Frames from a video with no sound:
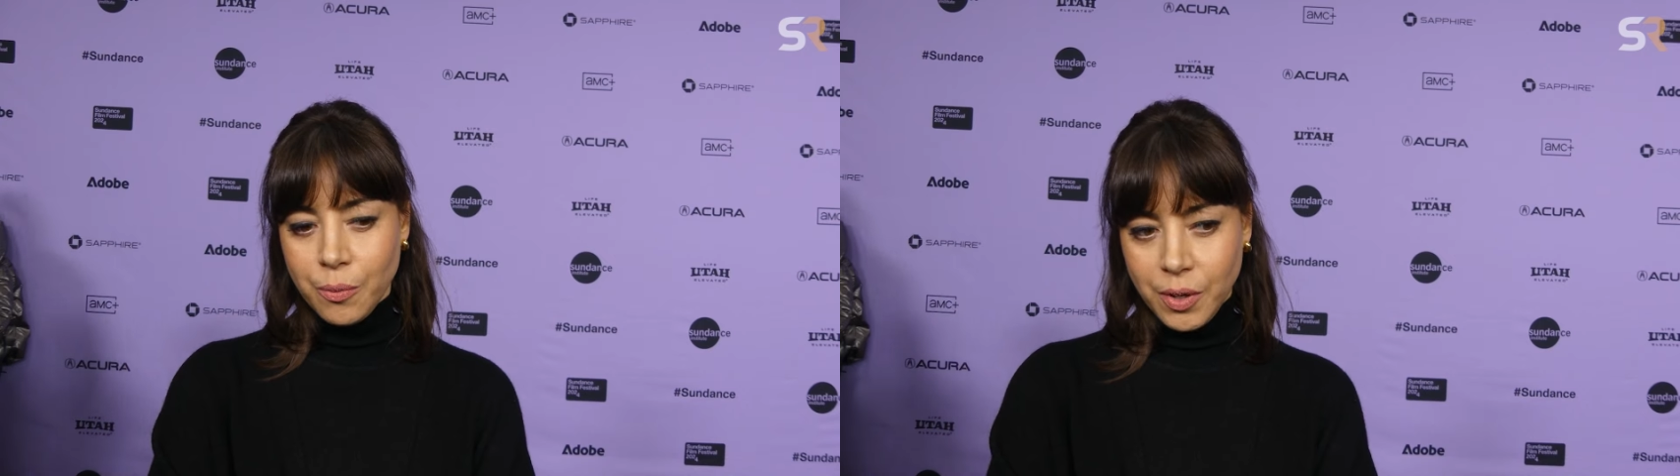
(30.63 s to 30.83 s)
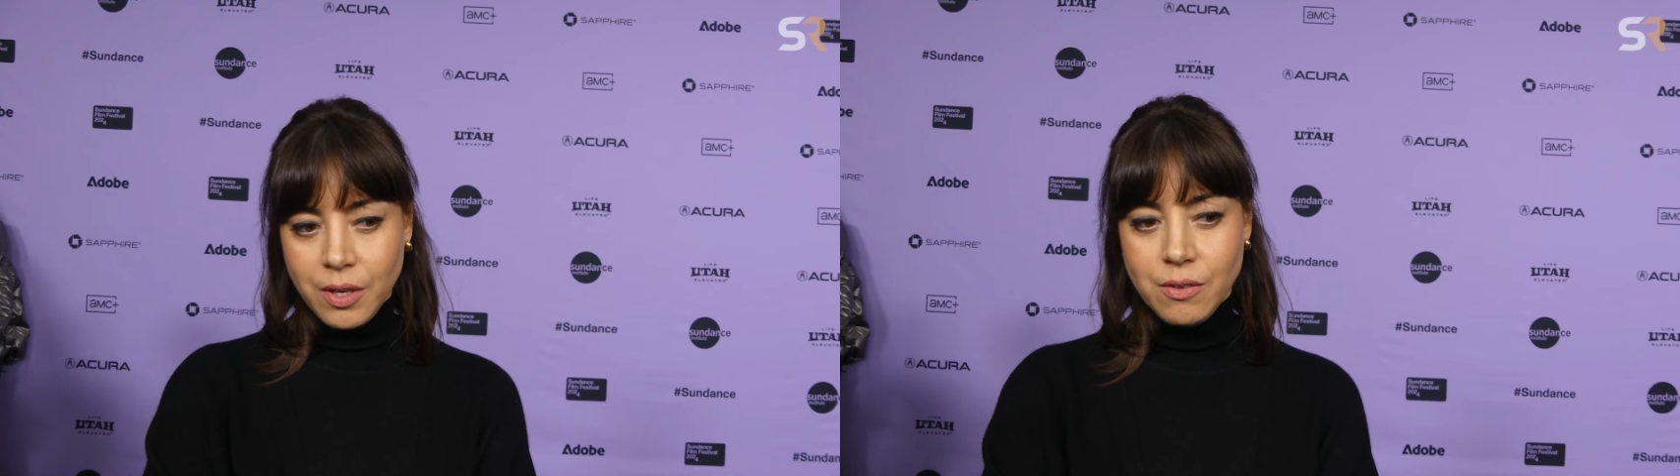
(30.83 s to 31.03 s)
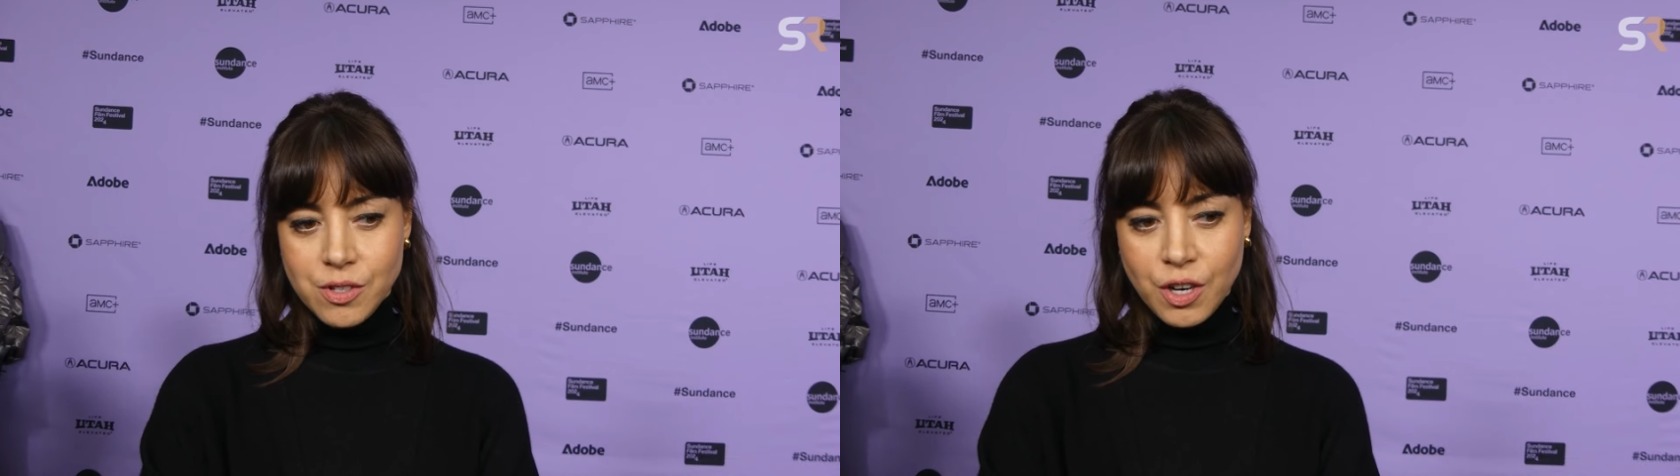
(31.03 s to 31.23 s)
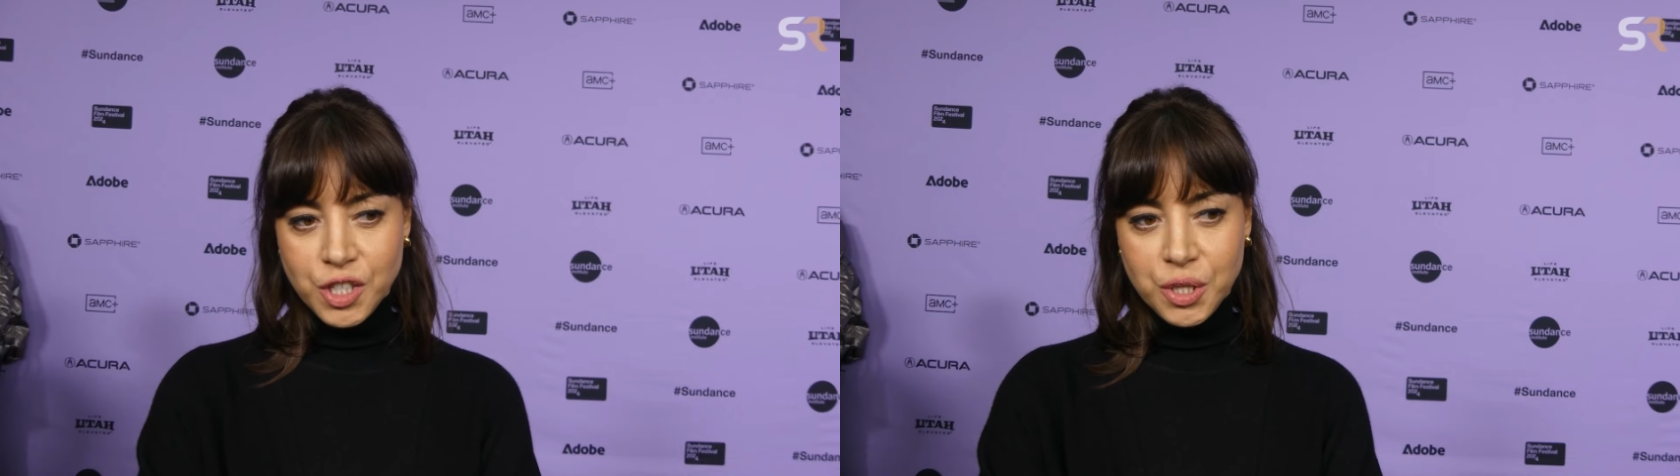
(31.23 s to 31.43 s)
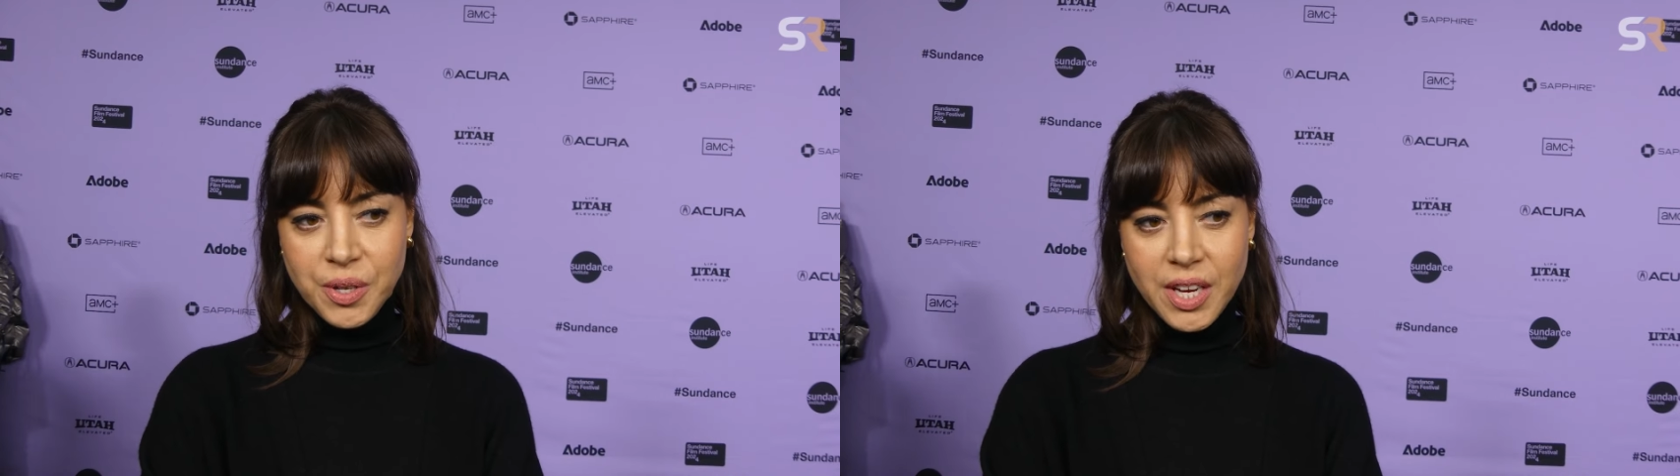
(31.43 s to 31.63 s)
we
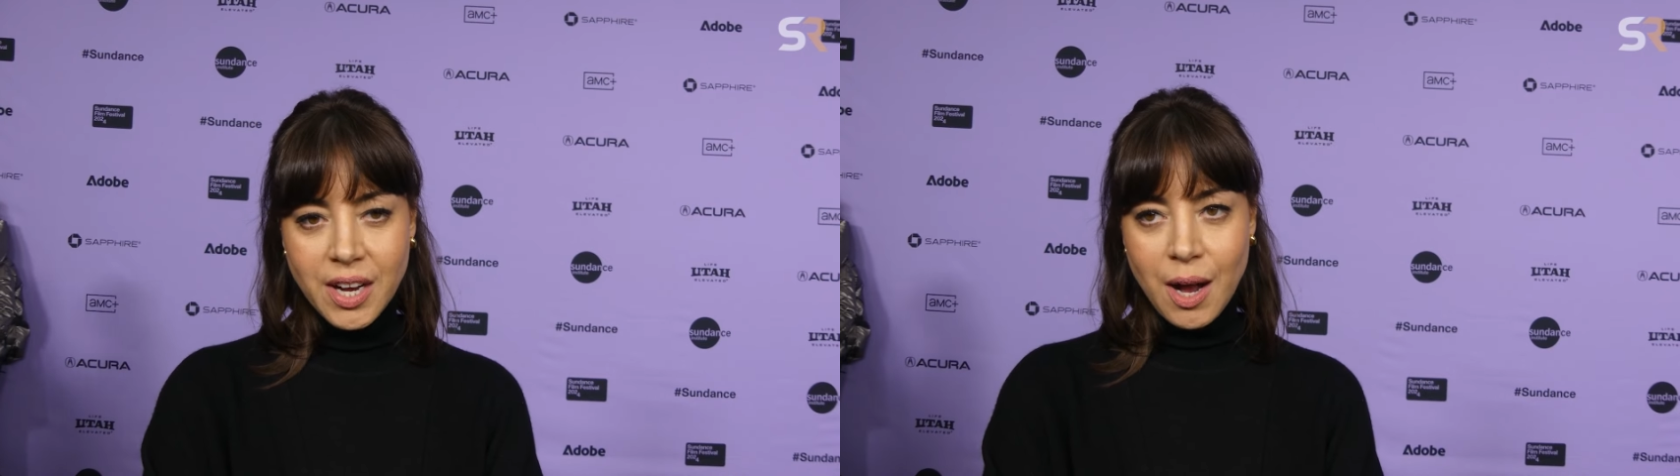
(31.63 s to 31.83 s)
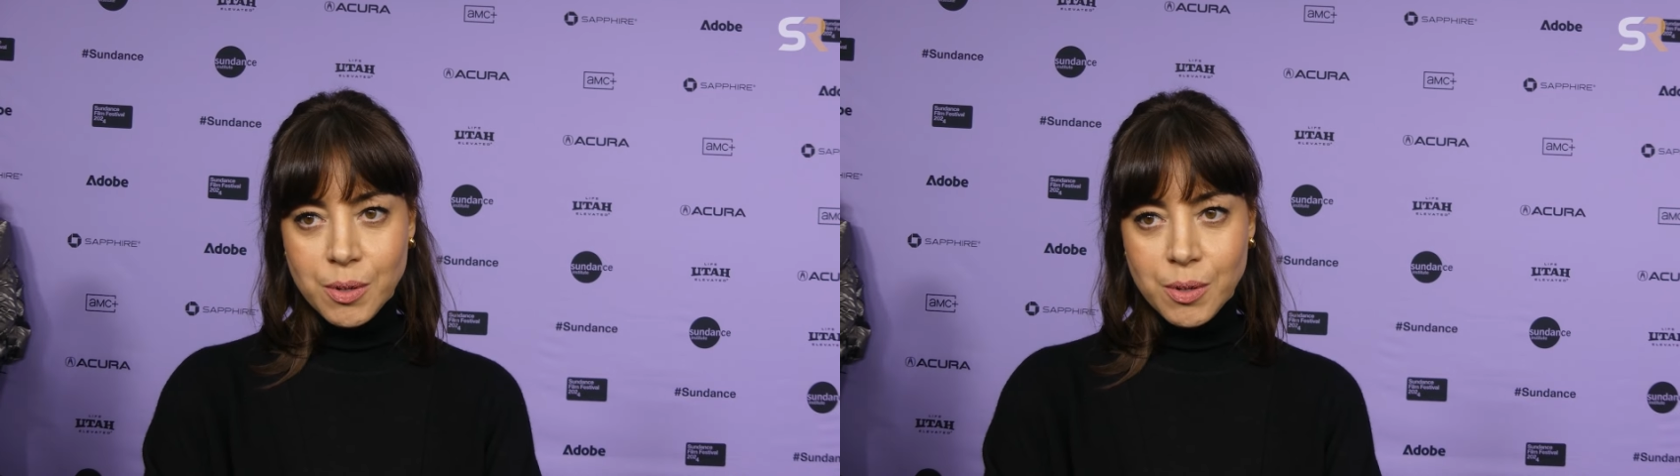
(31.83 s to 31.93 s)
started shooting,